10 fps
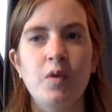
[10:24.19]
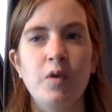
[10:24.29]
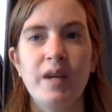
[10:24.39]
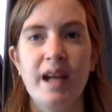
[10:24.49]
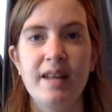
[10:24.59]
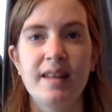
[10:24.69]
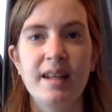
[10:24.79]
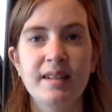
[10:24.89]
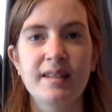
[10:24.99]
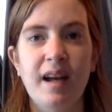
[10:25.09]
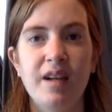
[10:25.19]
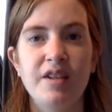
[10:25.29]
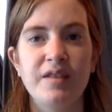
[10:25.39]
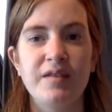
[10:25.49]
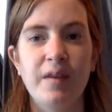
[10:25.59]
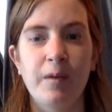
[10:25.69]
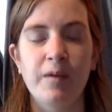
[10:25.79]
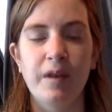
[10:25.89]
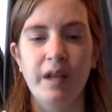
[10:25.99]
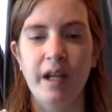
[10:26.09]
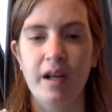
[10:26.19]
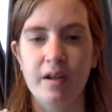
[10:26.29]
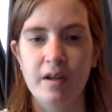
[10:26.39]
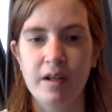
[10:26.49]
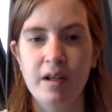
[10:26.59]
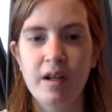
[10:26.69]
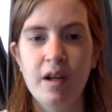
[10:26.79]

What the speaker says: create things. I just never felt like I could.